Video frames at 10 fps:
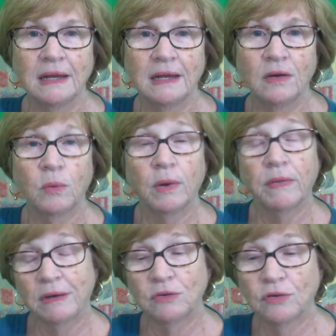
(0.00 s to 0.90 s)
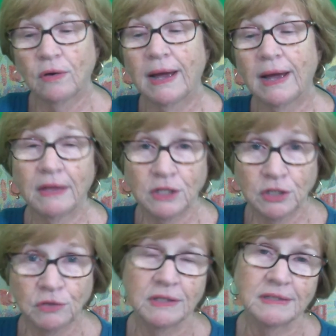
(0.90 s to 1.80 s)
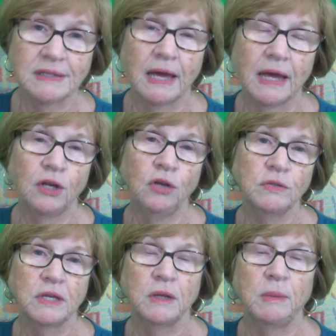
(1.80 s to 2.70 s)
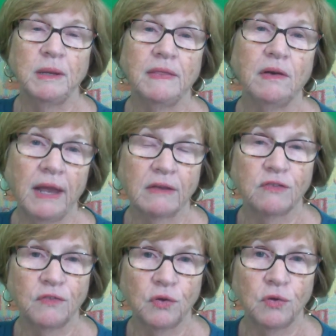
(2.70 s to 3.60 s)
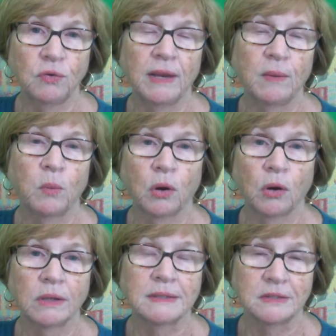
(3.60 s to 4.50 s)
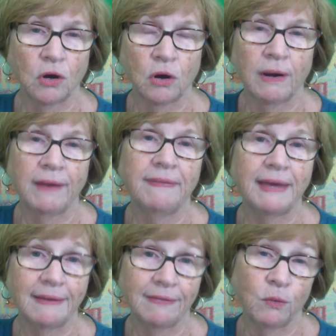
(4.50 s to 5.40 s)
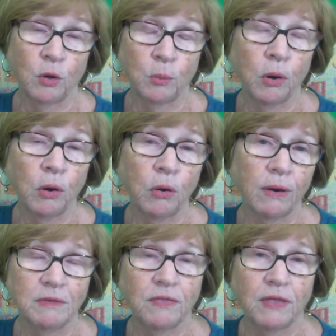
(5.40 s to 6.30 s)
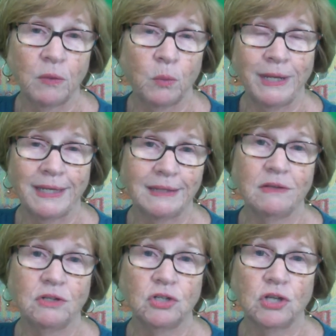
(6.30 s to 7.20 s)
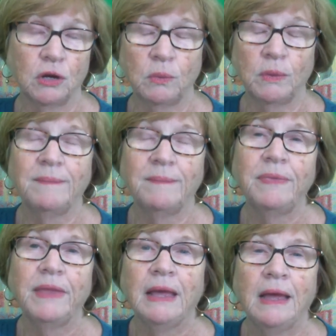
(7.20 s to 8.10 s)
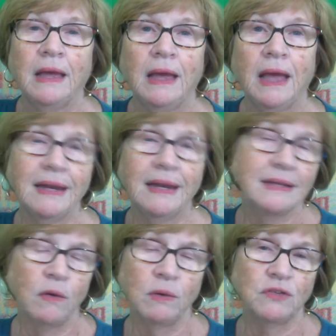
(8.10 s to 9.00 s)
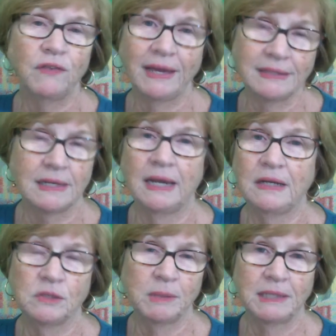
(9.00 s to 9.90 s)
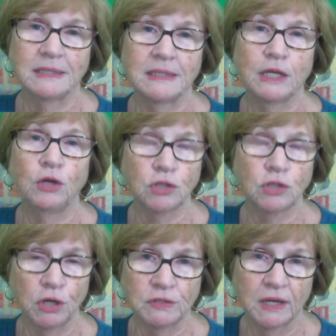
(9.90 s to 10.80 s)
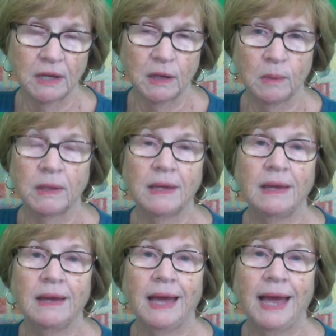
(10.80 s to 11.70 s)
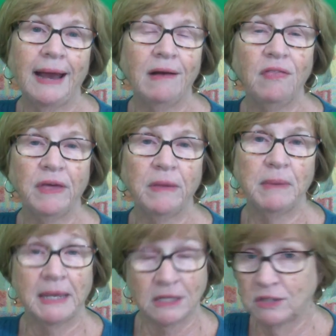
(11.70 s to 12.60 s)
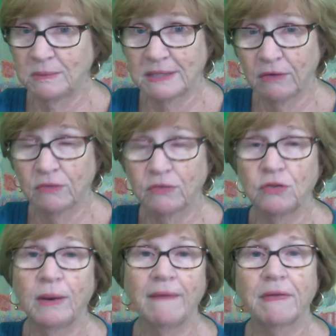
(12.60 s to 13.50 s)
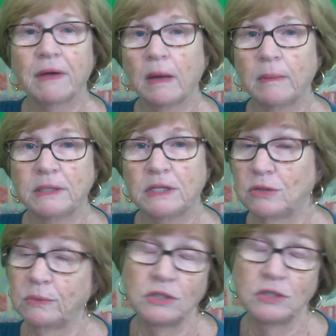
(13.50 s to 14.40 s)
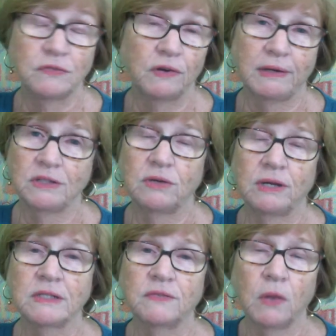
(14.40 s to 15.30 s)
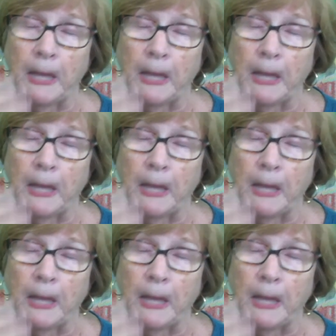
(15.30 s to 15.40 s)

well, they don't try, they do decide who's going to be their next Food Network star, and they get their own program if they win the show. And it's always fascinating to me to see who shows up, how they manage themselves throughout the competition, which is very stressful,